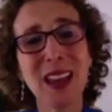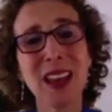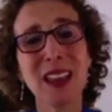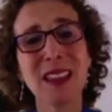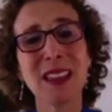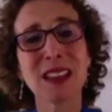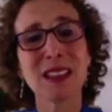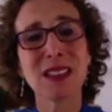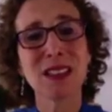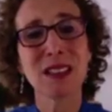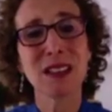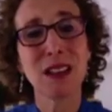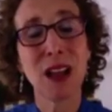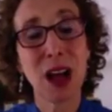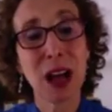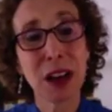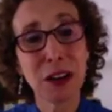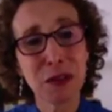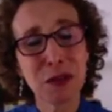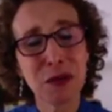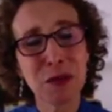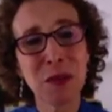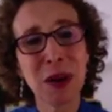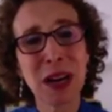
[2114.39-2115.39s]
That's a lot
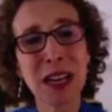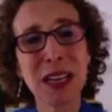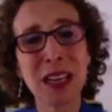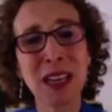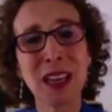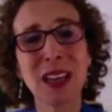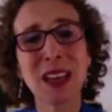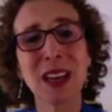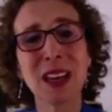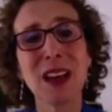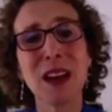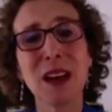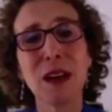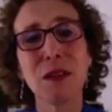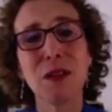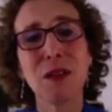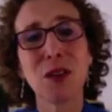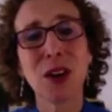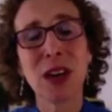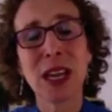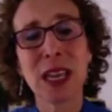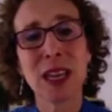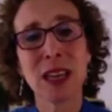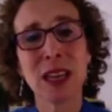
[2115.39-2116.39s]
of money
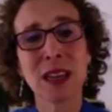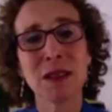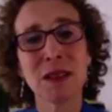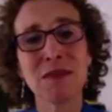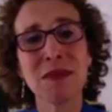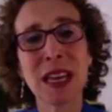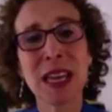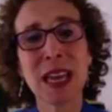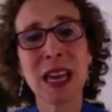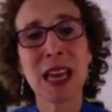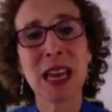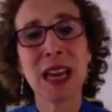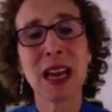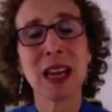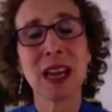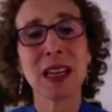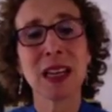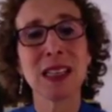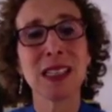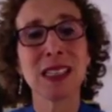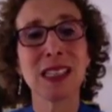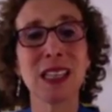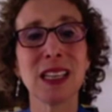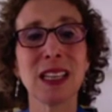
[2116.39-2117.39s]
for him.
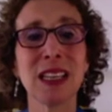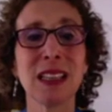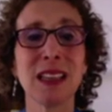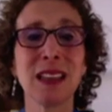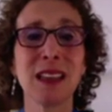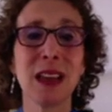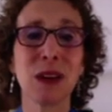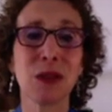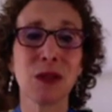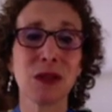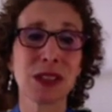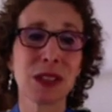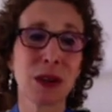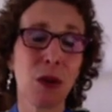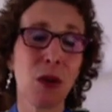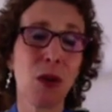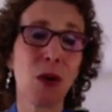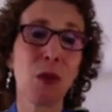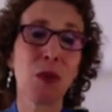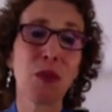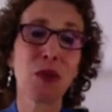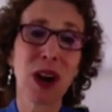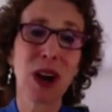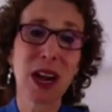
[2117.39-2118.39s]
And there was a
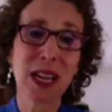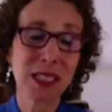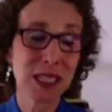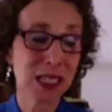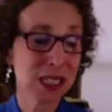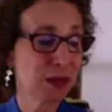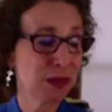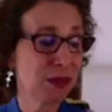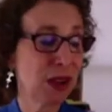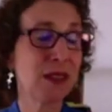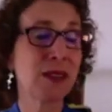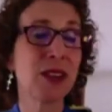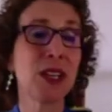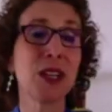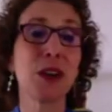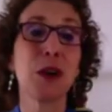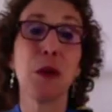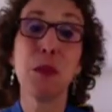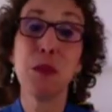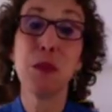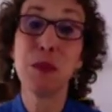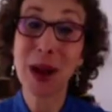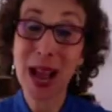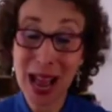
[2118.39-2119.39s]
whole process of having to
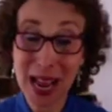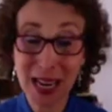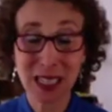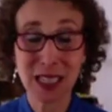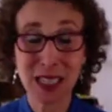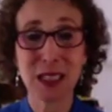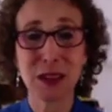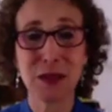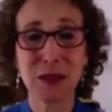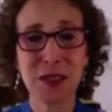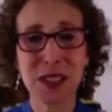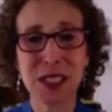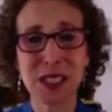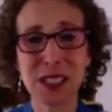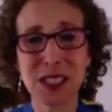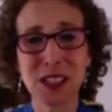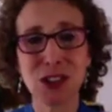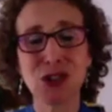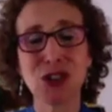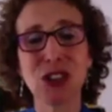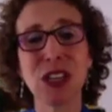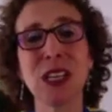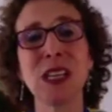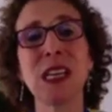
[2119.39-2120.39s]
go back to the
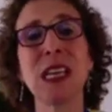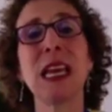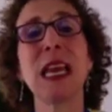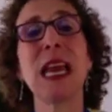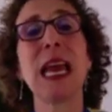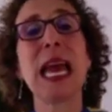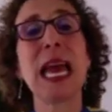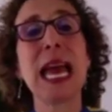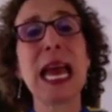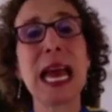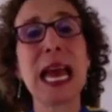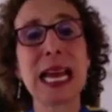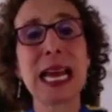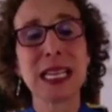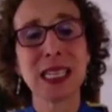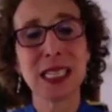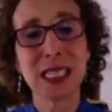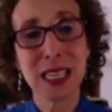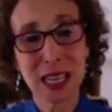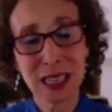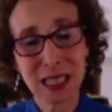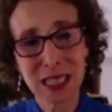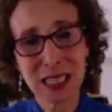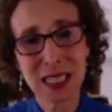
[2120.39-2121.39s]
physician and
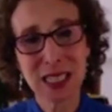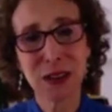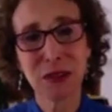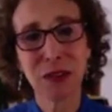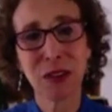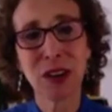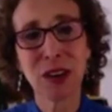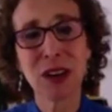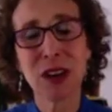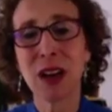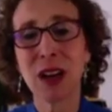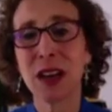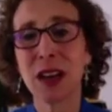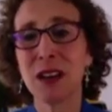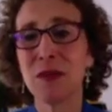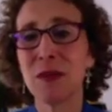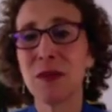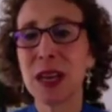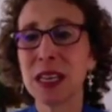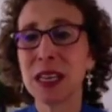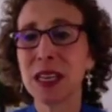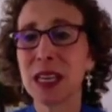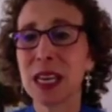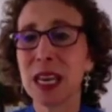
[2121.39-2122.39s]
get a different kind of
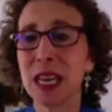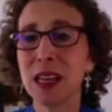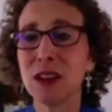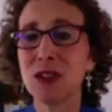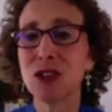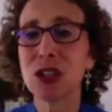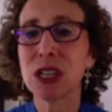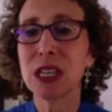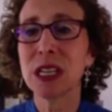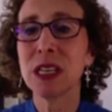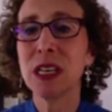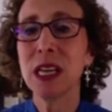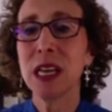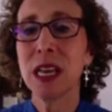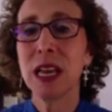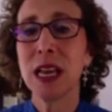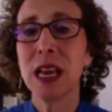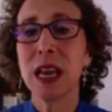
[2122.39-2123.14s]
medication.